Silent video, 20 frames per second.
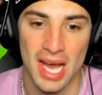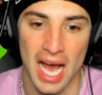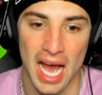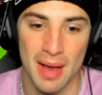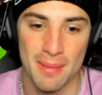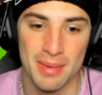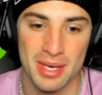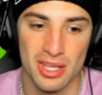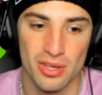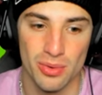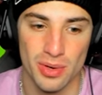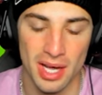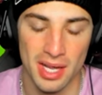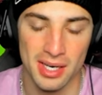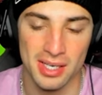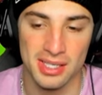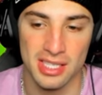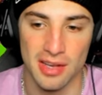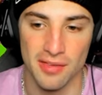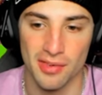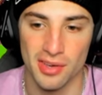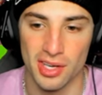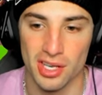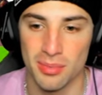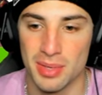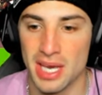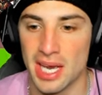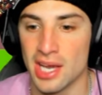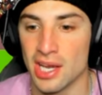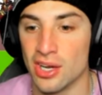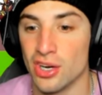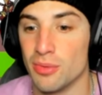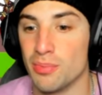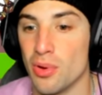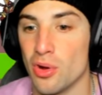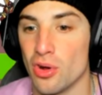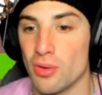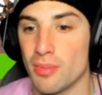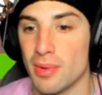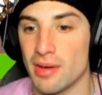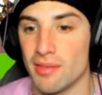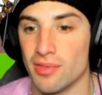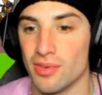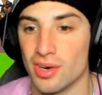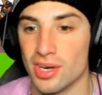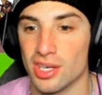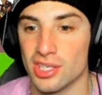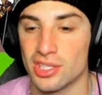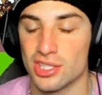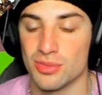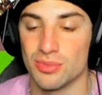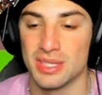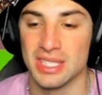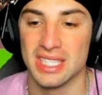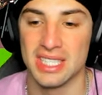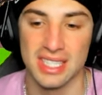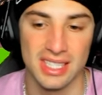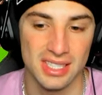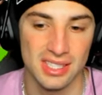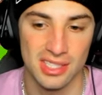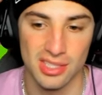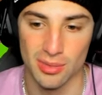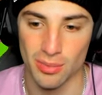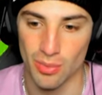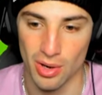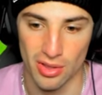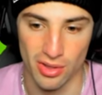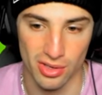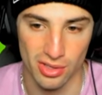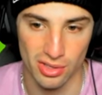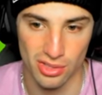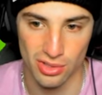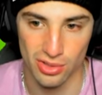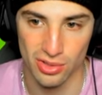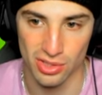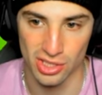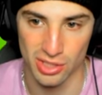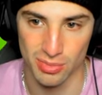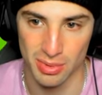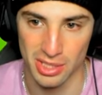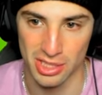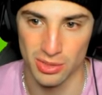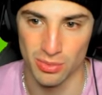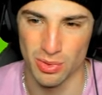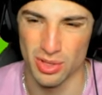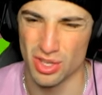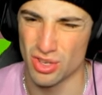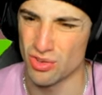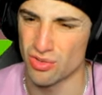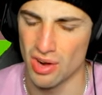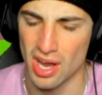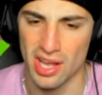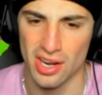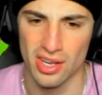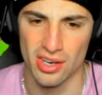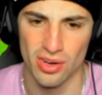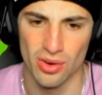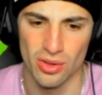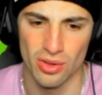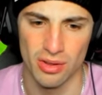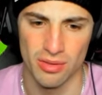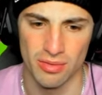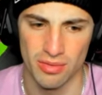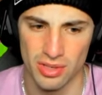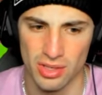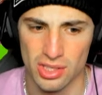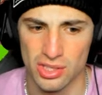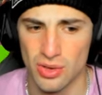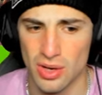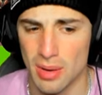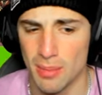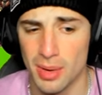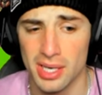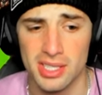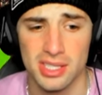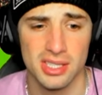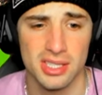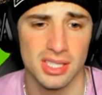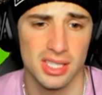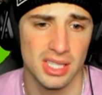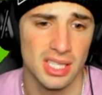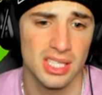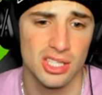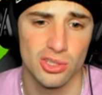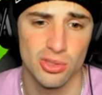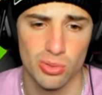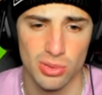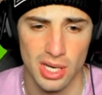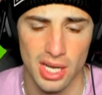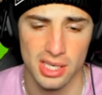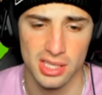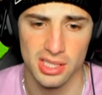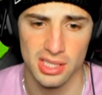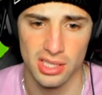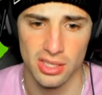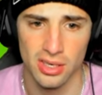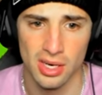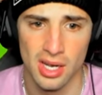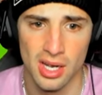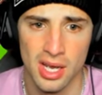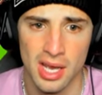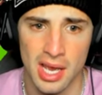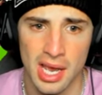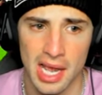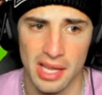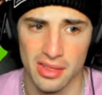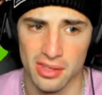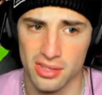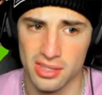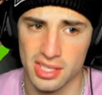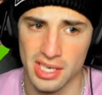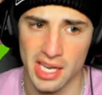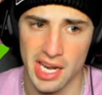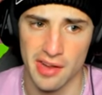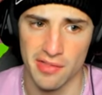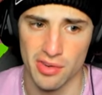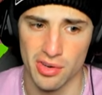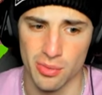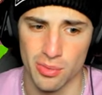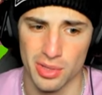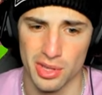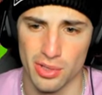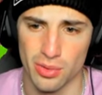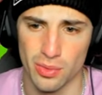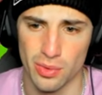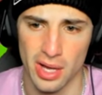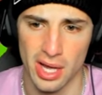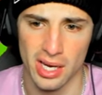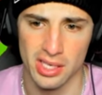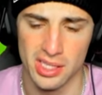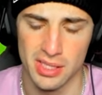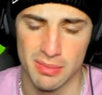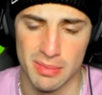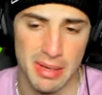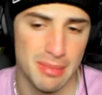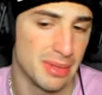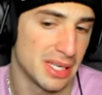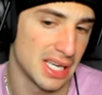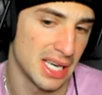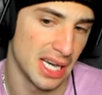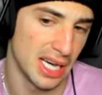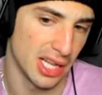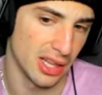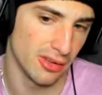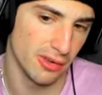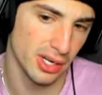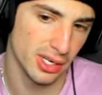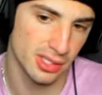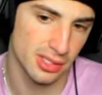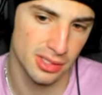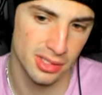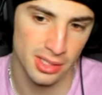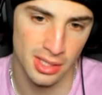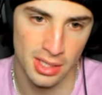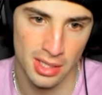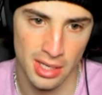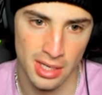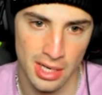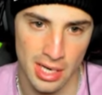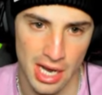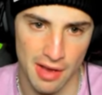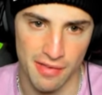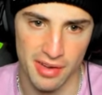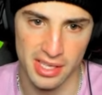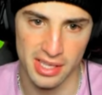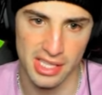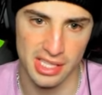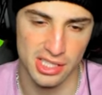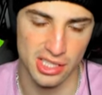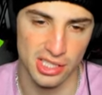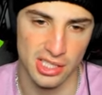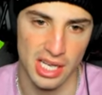I mean, Tornadus definitely going to be a good Pokemon for us because we need some weather control, especially with Koraidon on the field. So I might just lead Tornadus here and look to get after it with Tornadus and maybe Calyrex. I feel like that's just